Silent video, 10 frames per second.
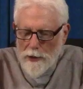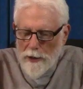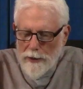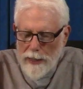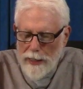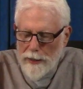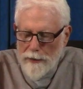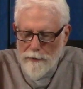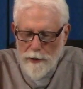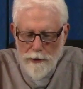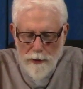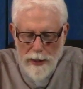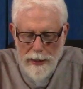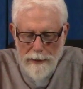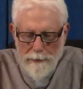arcana of the
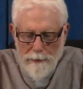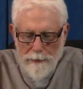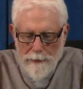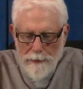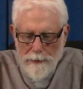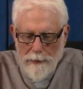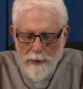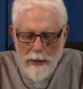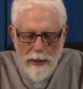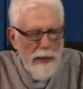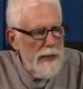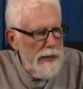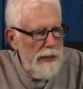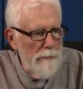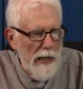tree.
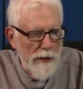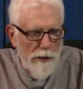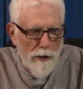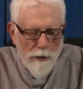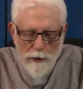Getting back to the court